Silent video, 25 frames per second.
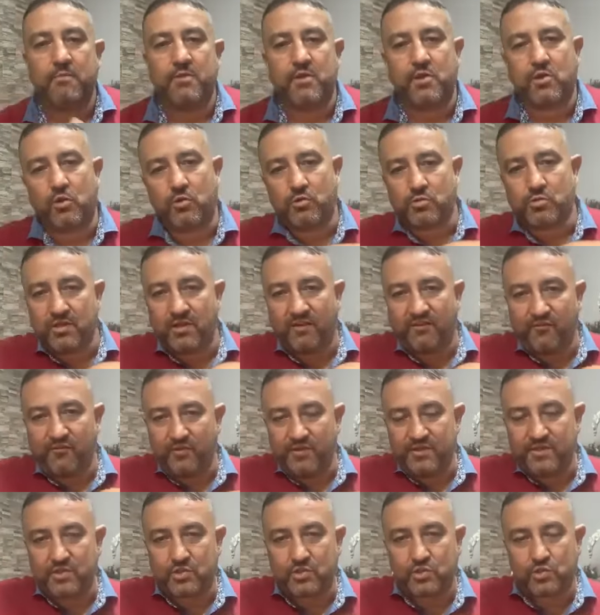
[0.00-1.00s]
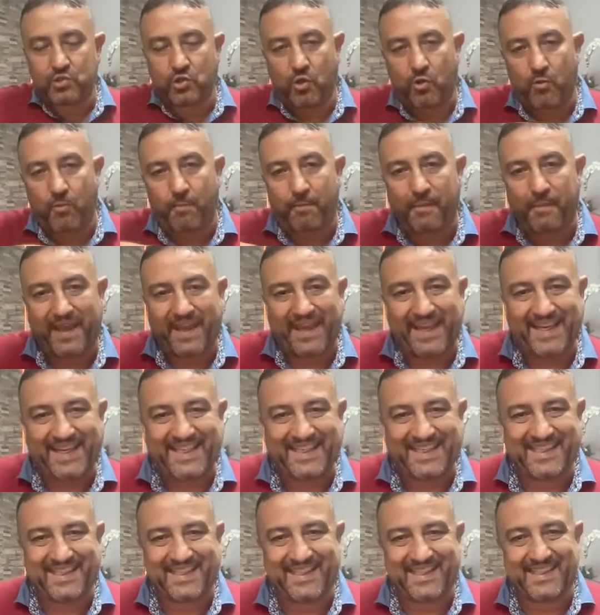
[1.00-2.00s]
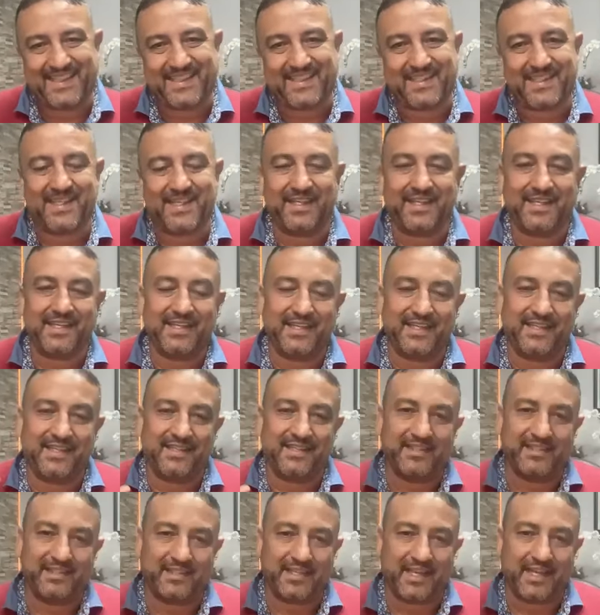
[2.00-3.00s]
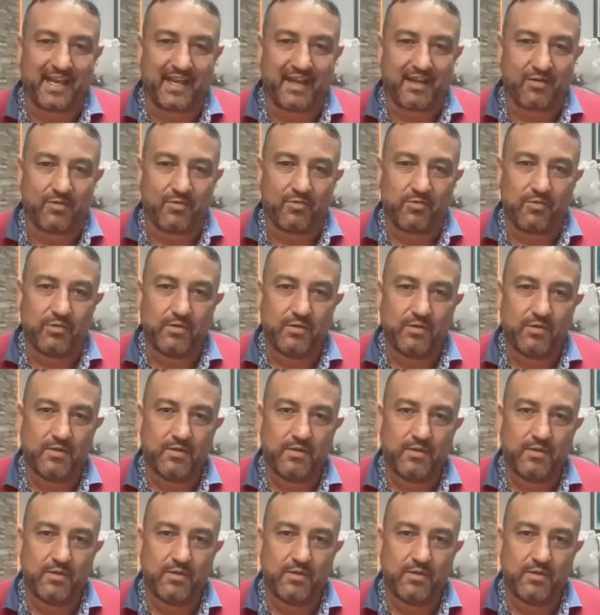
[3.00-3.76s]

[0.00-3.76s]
Because if we stop existing in the now